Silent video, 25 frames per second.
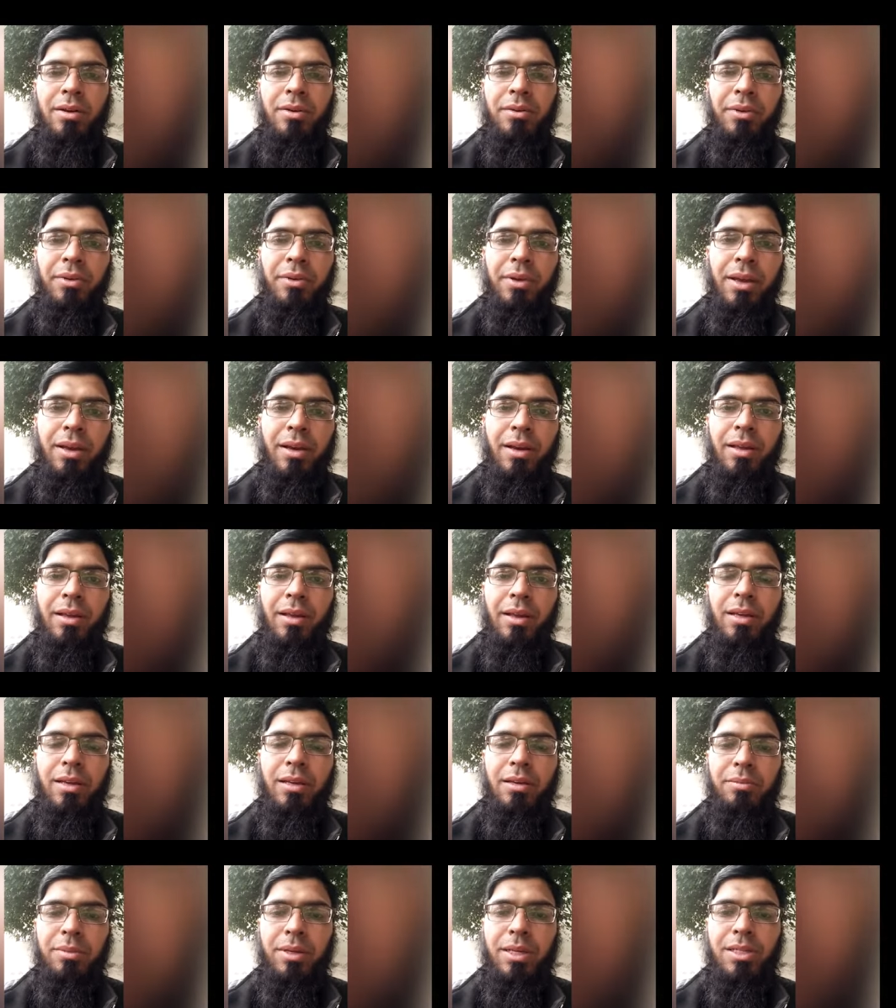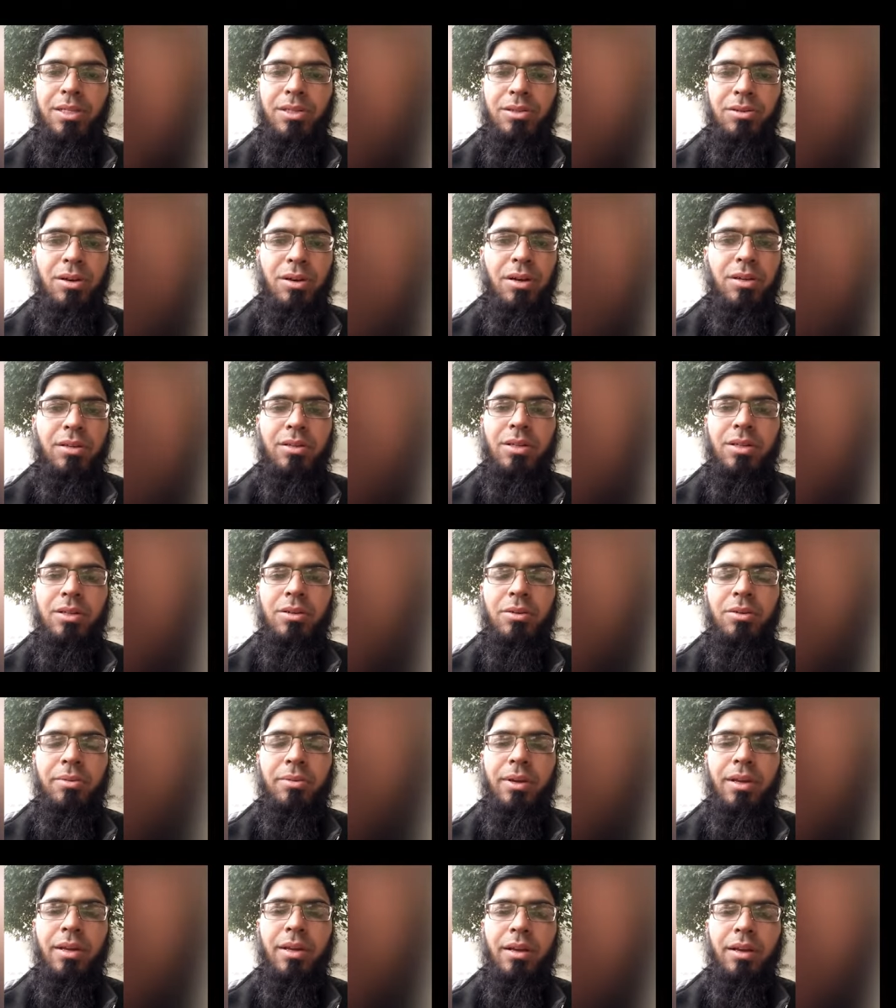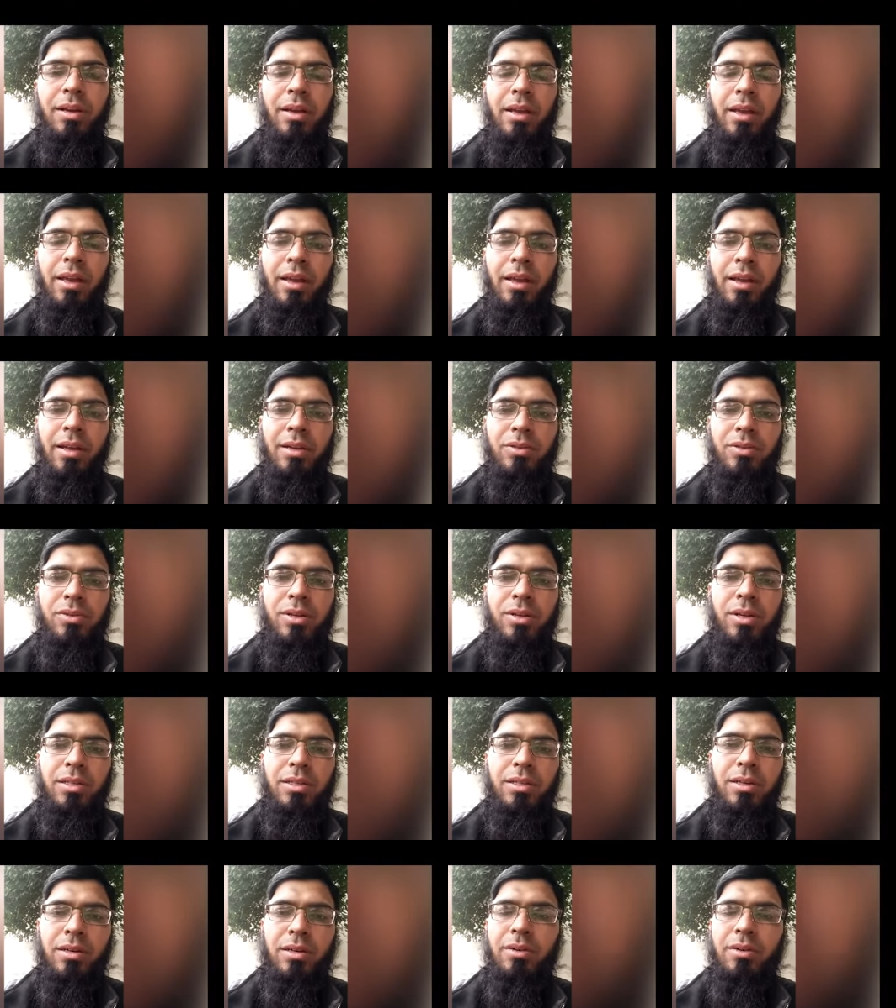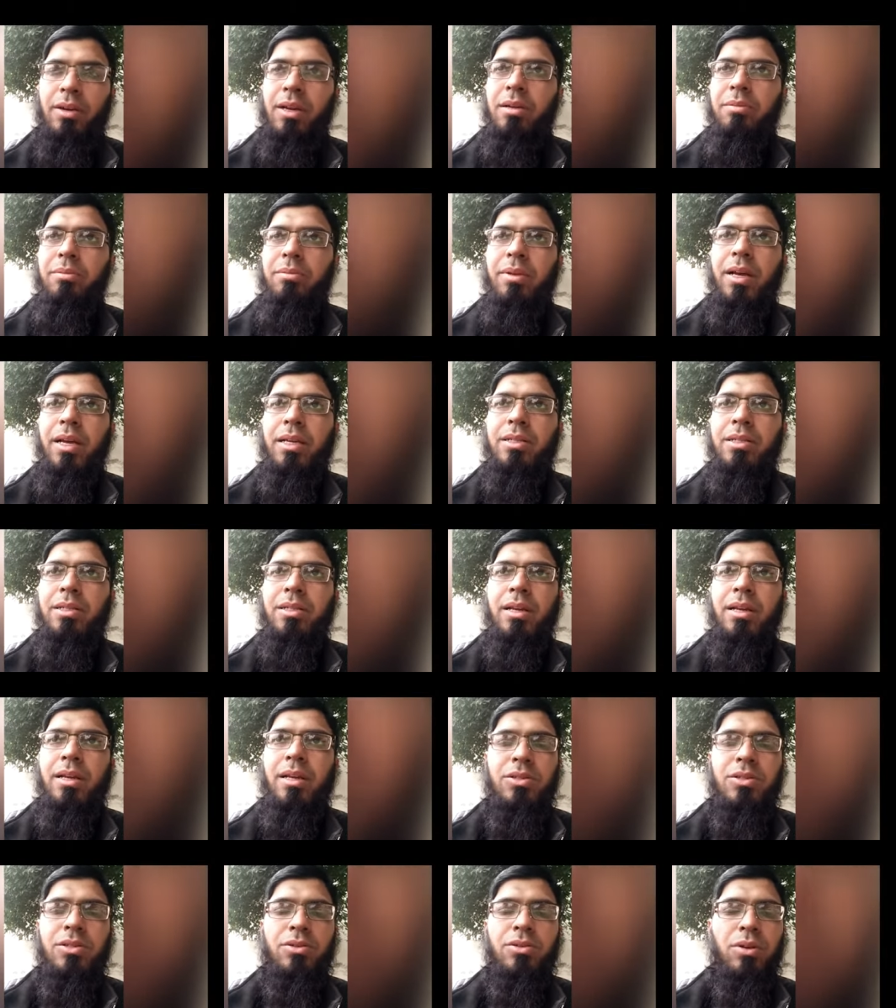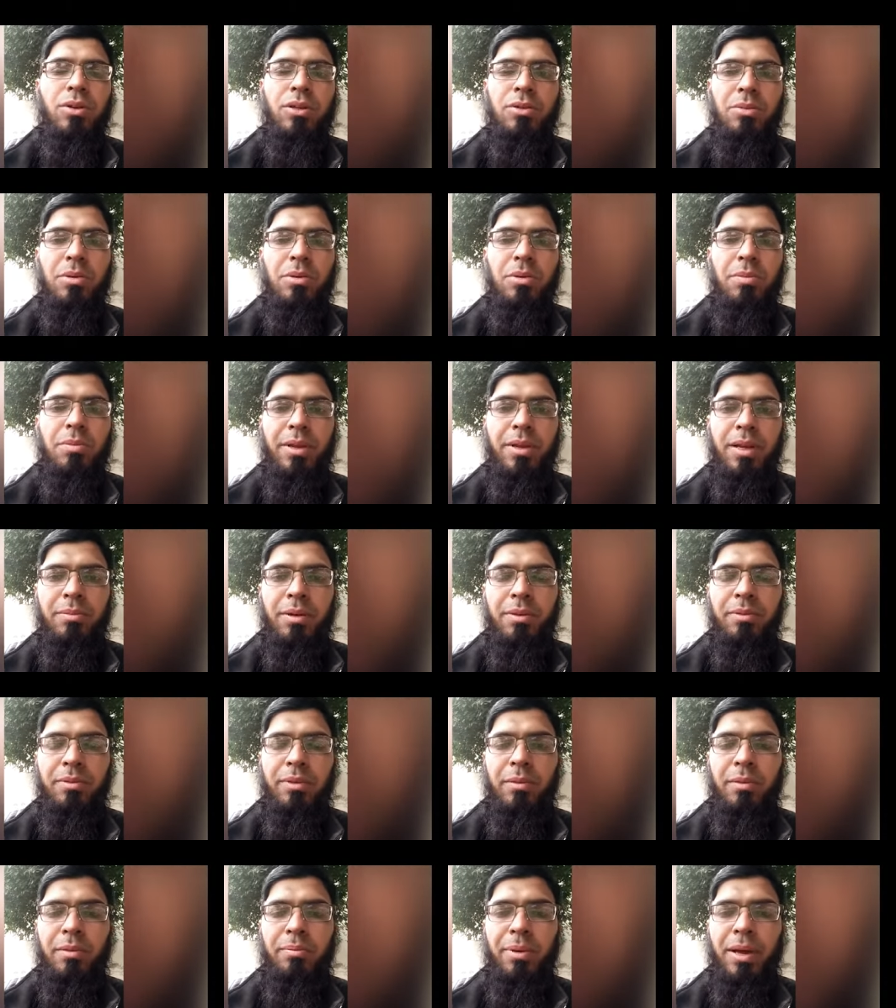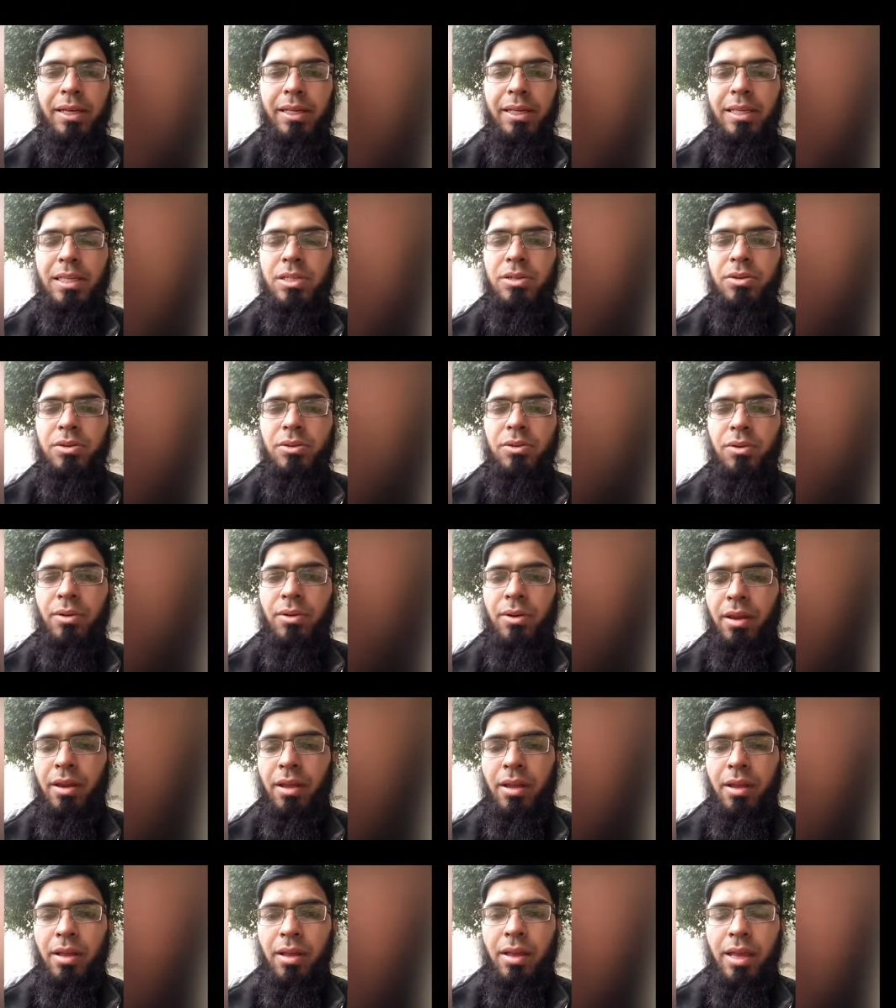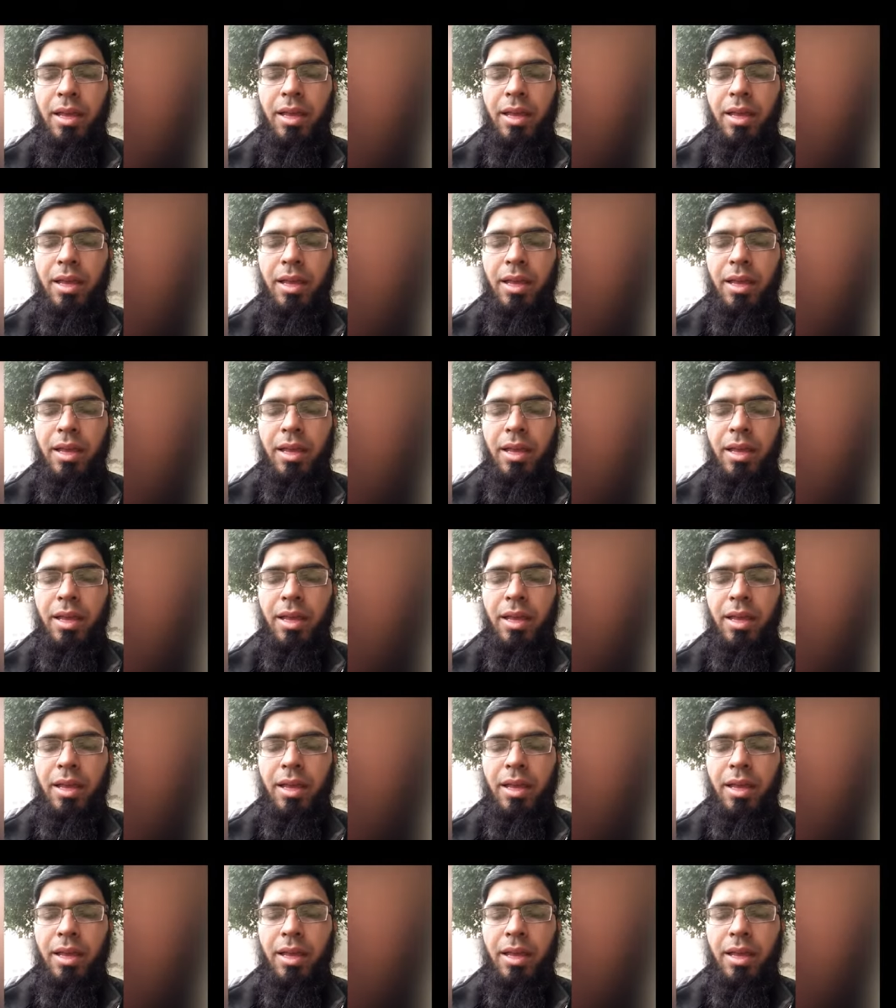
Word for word: really be started over here and today is a great match that is going to be played between Pakistan